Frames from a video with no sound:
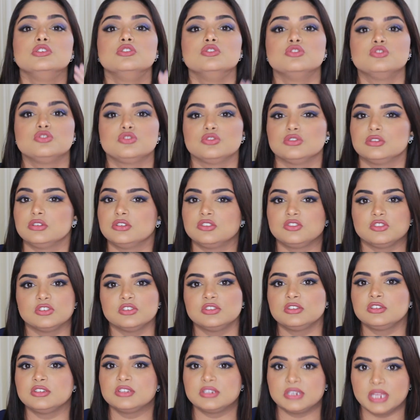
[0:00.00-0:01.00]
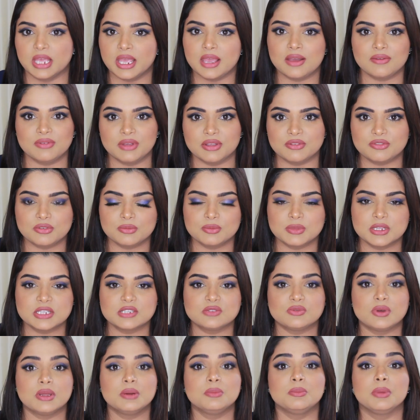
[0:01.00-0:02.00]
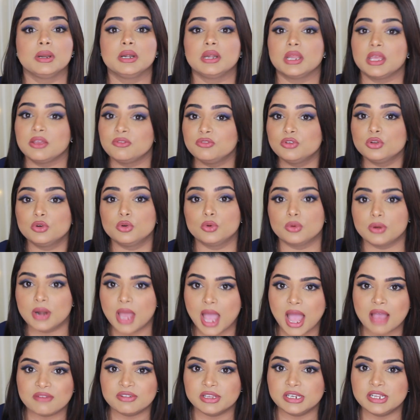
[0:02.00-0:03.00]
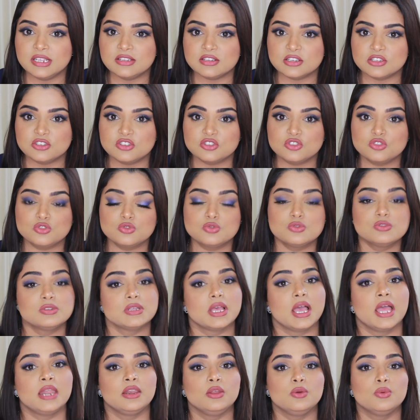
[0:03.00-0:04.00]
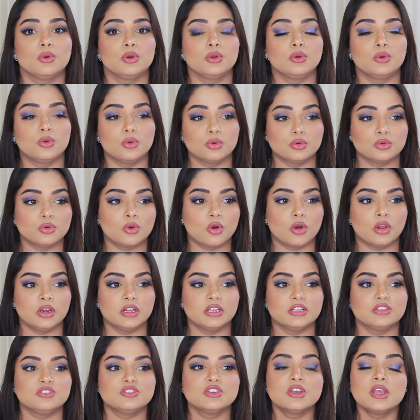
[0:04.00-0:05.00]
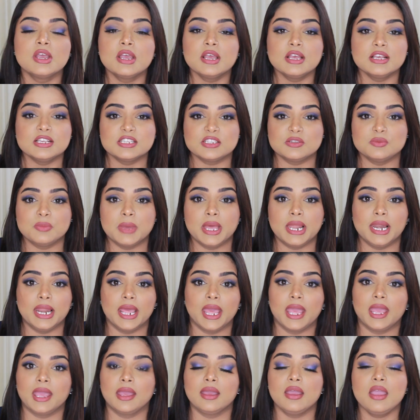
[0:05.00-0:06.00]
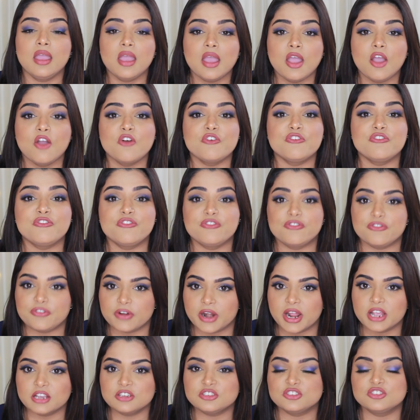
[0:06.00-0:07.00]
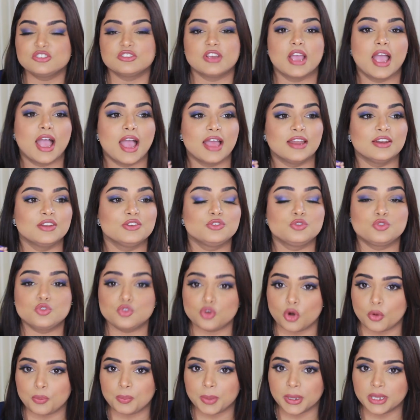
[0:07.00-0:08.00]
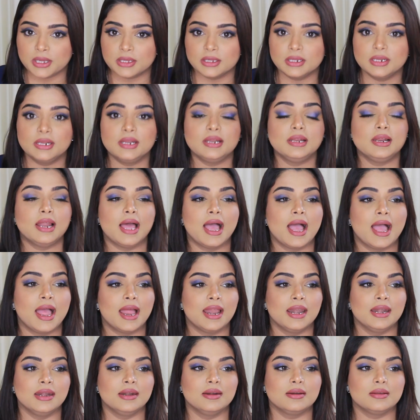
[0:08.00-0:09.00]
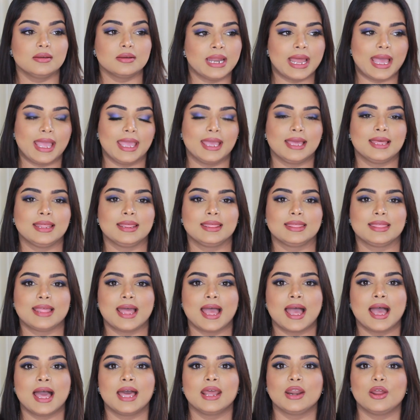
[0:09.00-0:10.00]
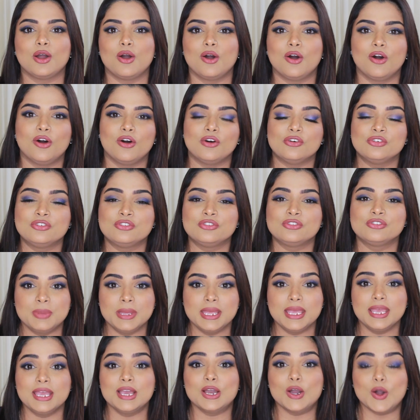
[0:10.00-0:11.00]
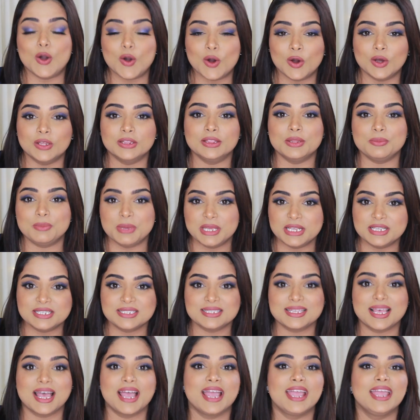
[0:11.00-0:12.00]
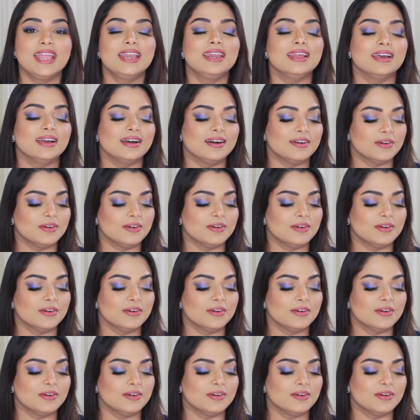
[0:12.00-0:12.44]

you should just stay away from this one. But if you don't have any such issues and you want to go to college smelling fresh and tropical and like that of being on the beach side,